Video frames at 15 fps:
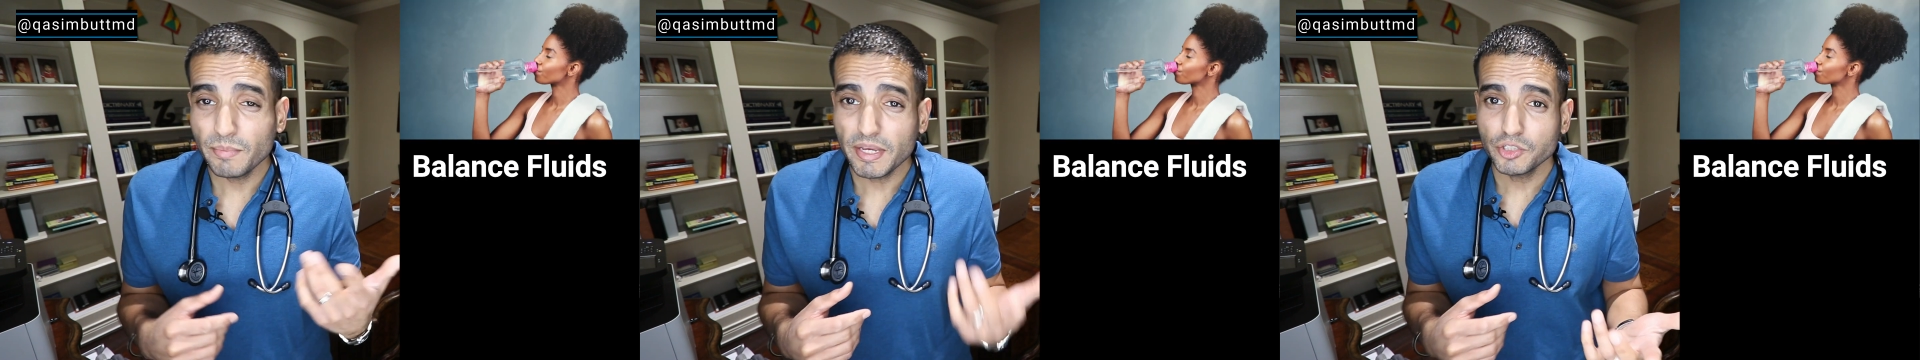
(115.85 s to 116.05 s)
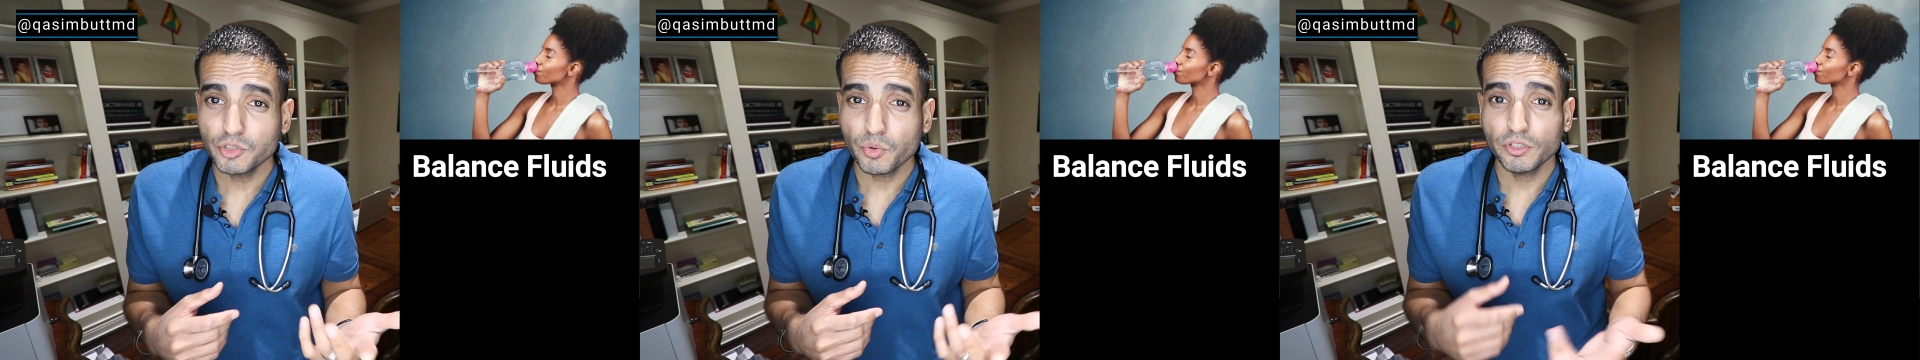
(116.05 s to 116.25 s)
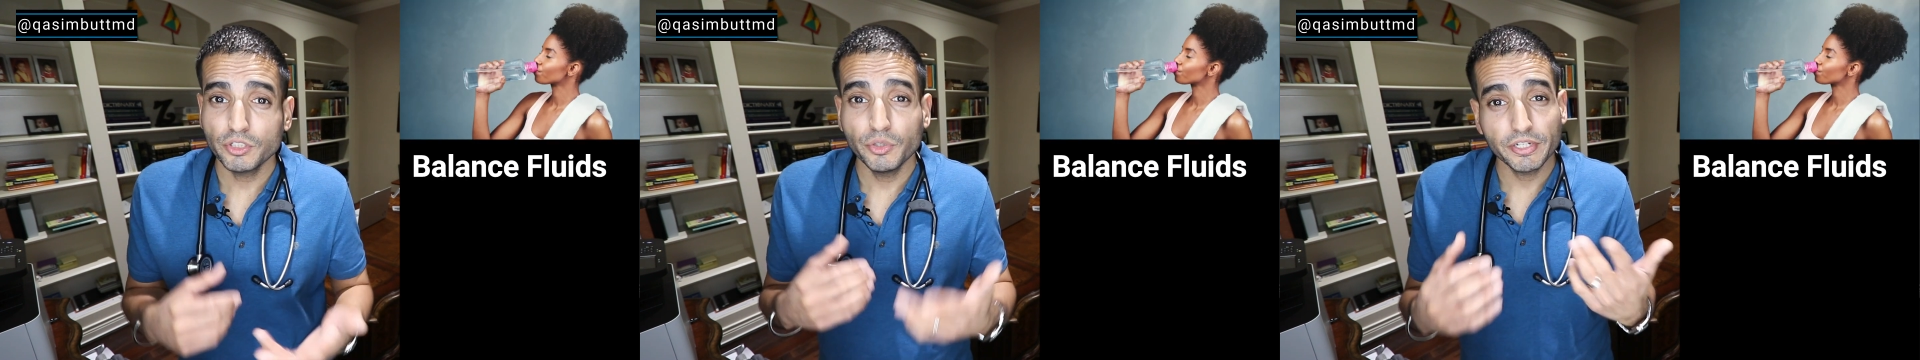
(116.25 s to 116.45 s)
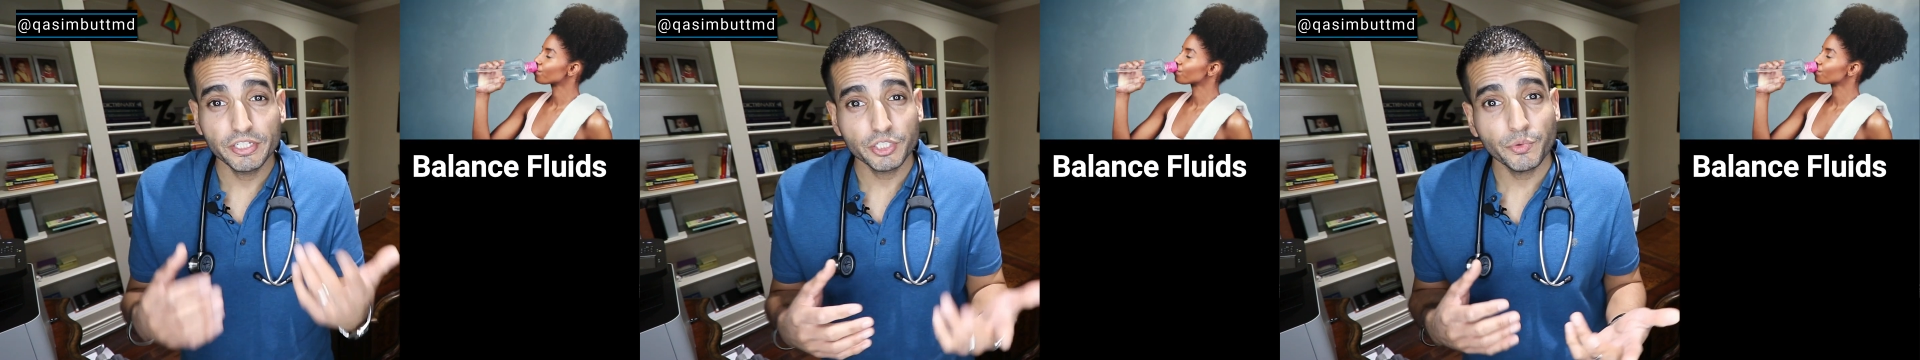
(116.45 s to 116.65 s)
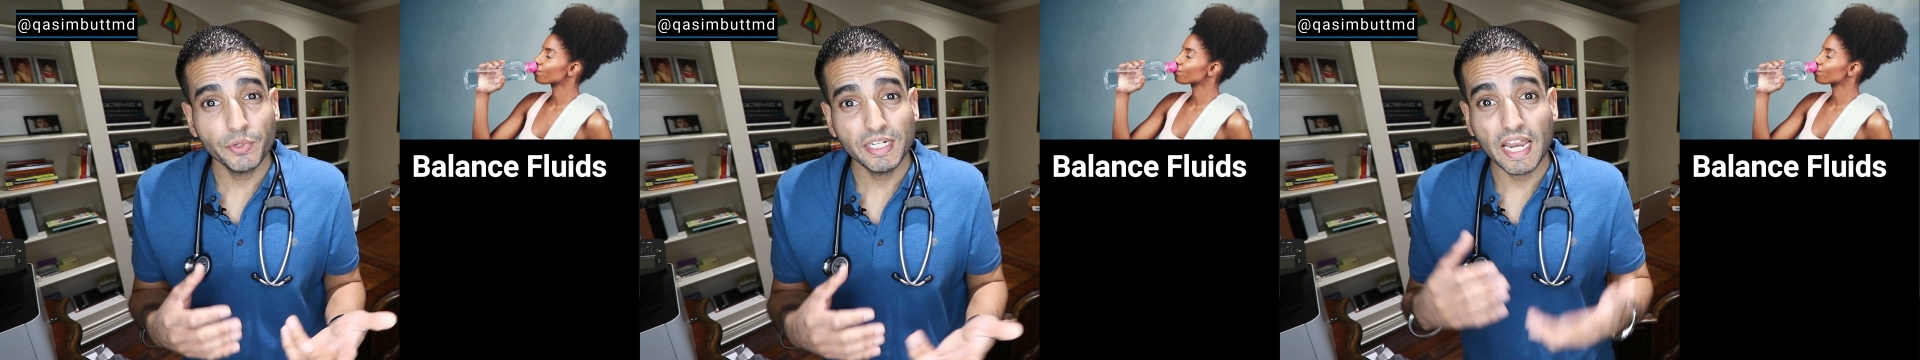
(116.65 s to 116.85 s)
make sure to
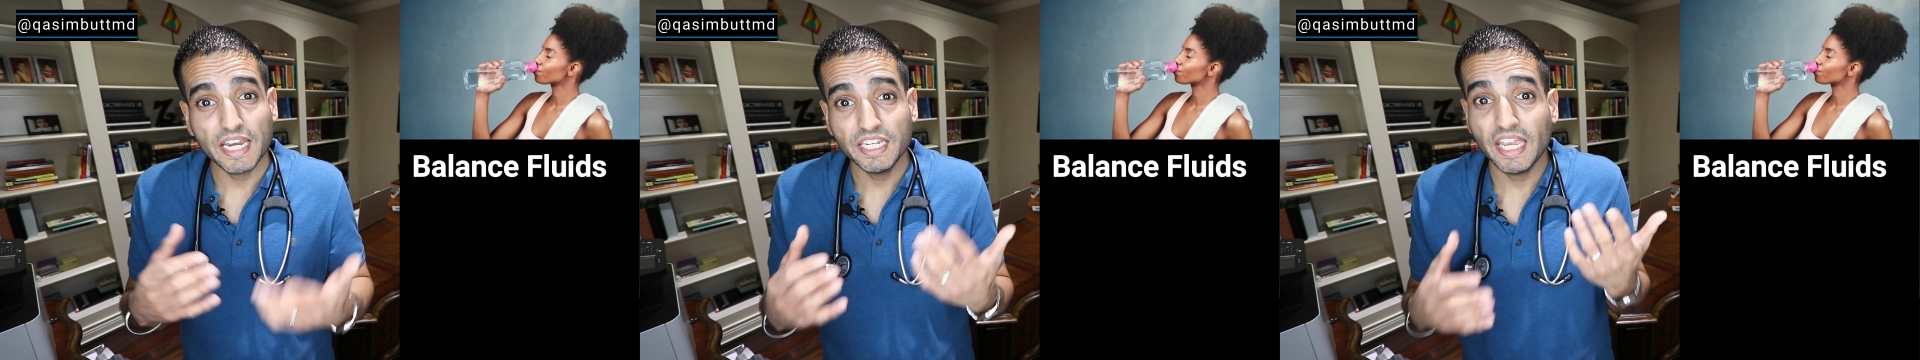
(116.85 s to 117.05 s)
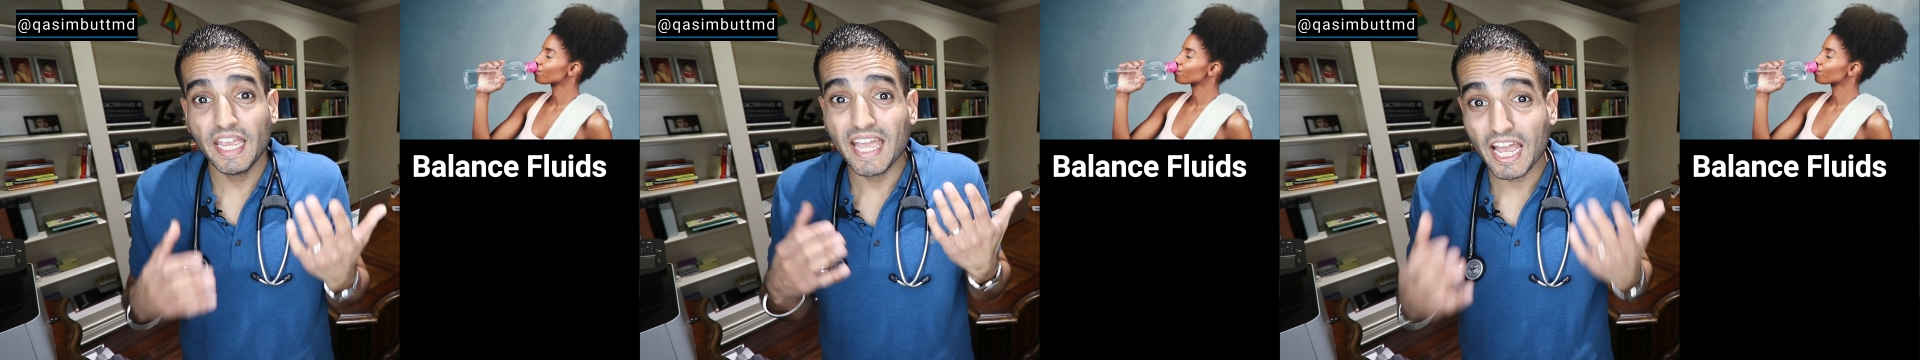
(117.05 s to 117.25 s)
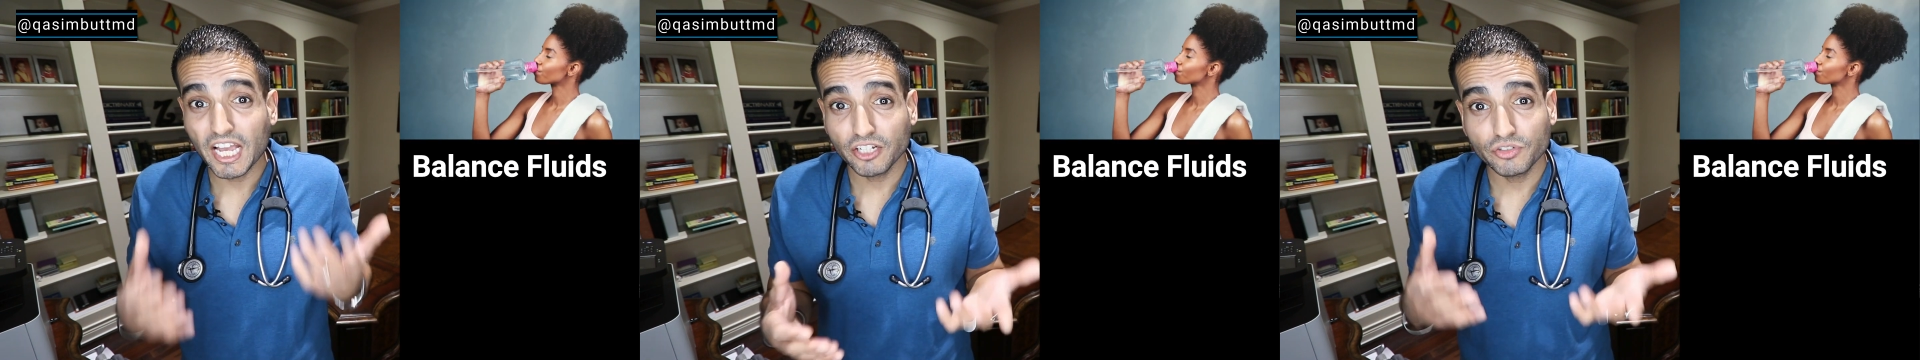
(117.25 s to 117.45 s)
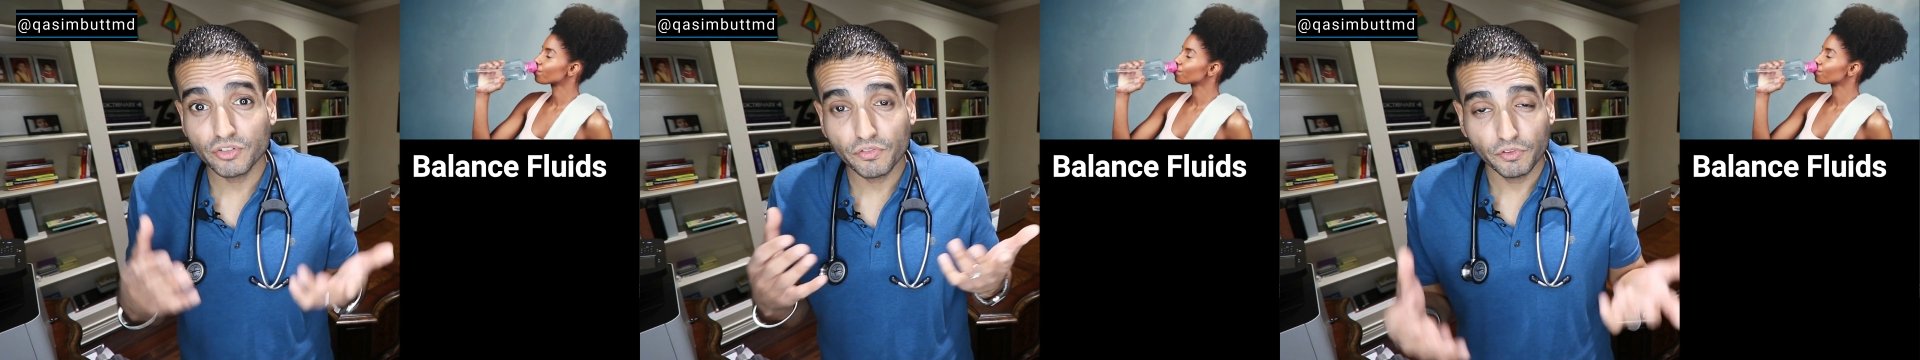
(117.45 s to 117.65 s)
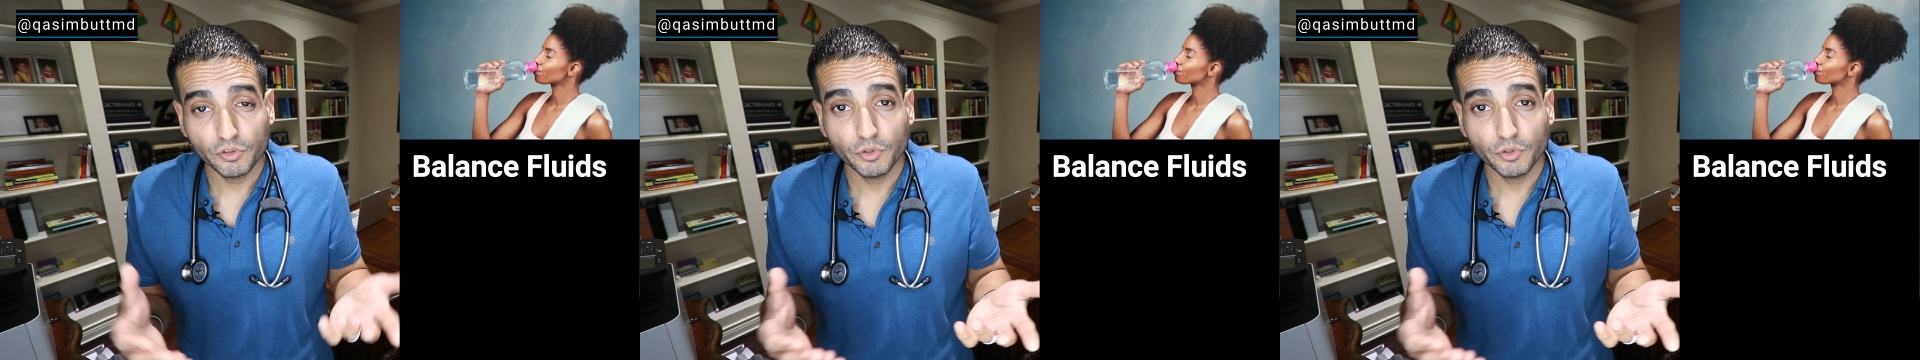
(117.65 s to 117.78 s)
excrete any extra